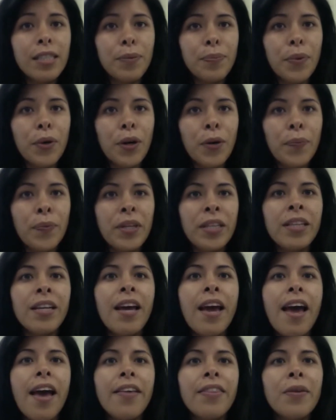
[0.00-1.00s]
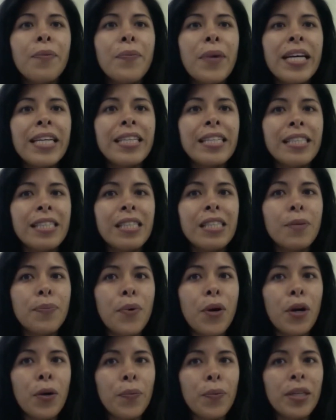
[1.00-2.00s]
department and the maintenance
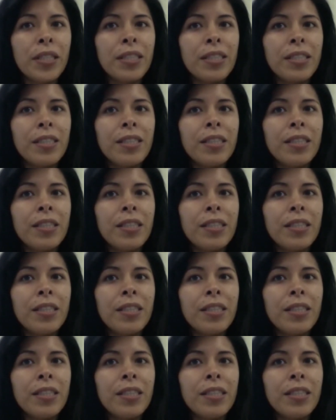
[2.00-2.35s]
department,